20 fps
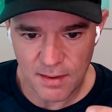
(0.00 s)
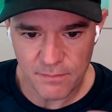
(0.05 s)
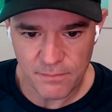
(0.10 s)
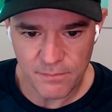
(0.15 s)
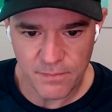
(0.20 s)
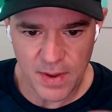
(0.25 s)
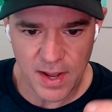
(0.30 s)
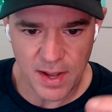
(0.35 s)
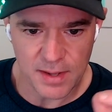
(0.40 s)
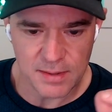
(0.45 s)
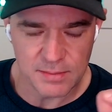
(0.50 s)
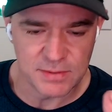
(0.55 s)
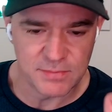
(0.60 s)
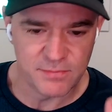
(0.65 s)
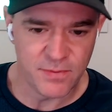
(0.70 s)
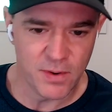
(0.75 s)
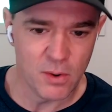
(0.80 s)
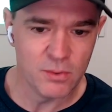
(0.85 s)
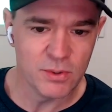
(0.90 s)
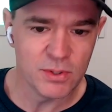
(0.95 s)

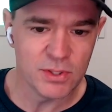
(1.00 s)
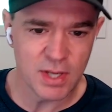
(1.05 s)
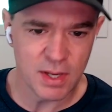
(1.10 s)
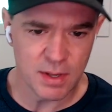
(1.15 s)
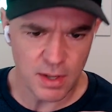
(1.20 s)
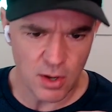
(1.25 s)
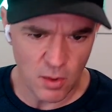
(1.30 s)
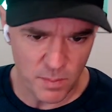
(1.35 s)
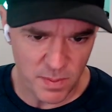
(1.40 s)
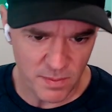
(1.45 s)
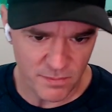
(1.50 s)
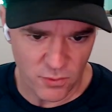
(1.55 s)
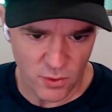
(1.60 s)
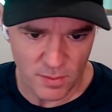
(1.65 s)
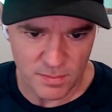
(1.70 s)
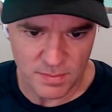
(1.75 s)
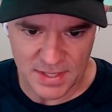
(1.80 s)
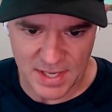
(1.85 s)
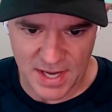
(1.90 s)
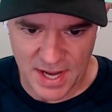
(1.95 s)
phones
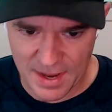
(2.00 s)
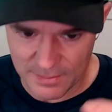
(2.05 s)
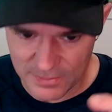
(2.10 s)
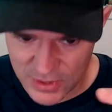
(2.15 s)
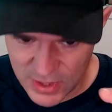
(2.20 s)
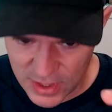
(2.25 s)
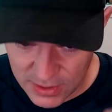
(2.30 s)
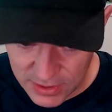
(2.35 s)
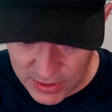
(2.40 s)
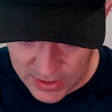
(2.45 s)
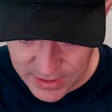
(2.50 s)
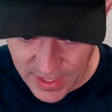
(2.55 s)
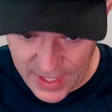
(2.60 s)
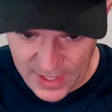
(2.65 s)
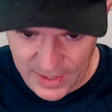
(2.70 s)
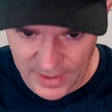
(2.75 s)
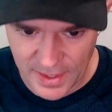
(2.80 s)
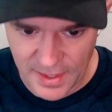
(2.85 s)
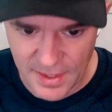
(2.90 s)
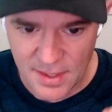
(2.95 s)
outperformed DMs
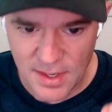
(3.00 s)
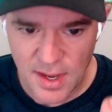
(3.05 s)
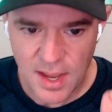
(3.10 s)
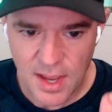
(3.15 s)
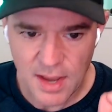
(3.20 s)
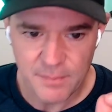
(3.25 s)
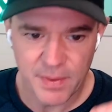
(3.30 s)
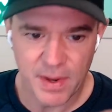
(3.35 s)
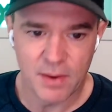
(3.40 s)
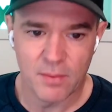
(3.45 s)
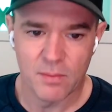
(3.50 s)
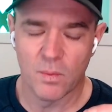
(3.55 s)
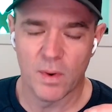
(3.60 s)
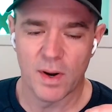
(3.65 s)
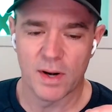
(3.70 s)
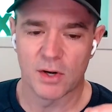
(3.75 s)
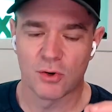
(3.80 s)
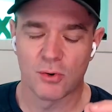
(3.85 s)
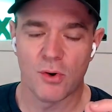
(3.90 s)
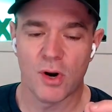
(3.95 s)
slightly, but
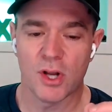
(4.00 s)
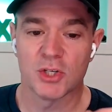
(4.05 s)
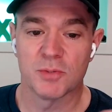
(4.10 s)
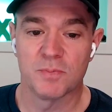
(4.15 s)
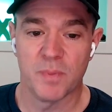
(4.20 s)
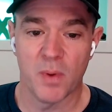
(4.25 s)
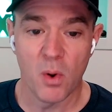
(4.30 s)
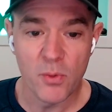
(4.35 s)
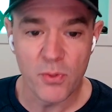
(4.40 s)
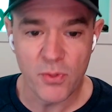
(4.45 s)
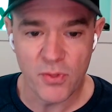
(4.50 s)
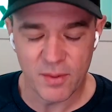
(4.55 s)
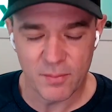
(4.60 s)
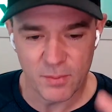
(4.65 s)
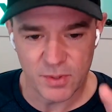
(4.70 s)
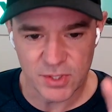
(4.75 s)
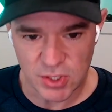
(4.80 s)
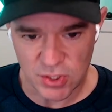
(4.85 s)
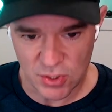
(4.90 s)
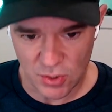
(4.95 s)
what crushed both of them
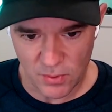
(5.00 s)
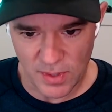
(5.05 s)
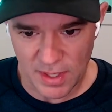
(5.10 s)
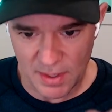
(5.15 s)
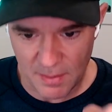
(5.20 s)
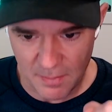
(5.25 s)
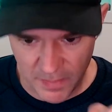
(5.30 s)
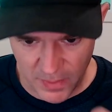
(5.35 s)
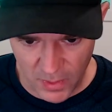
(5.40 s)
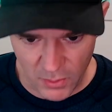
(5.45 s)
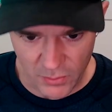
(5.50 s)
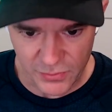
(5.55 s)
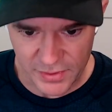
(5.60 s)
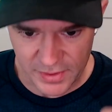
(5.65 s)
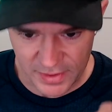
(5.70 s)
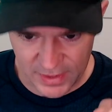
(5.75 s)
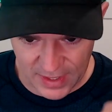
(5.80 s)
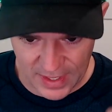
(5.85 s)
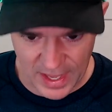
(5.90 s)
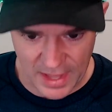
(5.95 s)
was doing
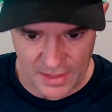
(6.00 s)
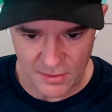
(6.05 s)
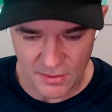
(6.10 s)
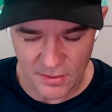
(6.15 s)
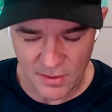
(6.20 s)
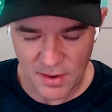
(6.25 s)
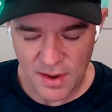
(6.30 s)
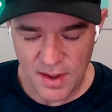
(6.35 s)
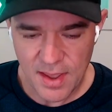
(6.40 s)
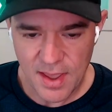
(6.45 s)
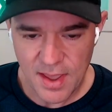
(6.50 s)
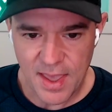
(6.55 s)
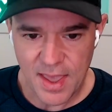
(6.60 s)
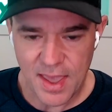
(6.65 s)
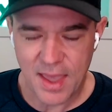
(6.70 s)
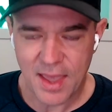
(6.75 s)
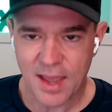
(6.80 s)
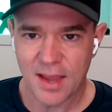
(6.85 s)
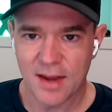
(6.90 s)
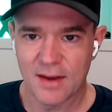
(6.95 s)
both together.
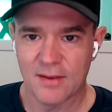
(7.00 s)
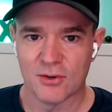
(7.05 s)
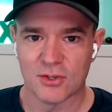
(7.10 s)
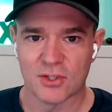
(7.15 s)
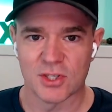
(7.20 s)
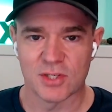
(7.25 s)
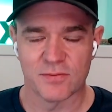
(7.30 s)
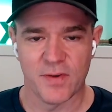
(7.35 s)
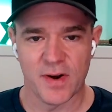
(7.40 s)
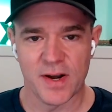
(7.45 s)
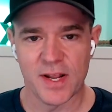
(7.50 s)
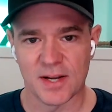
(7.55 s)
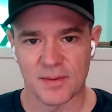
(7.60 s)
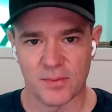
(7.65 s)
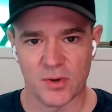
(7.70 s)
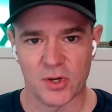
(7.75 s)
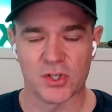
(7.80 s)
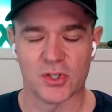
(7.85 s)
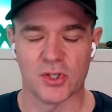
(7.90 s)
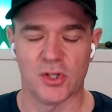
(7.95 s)
And there's this funny
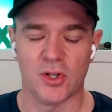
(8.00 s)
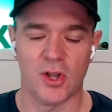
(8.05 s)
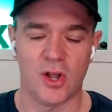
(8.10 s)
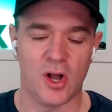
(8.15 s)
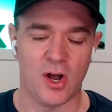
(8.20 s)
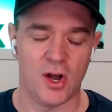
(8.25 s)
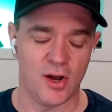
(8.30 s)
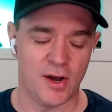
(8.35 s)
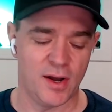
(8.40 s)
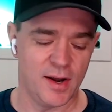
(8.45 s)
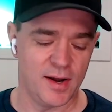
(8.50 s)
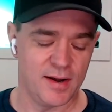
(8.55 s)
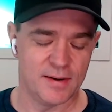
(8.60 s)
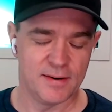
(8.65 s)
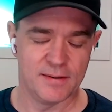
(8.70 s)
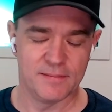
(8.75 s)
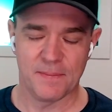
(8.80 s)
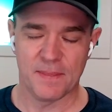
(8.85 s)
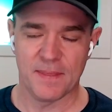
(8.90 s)
commercial on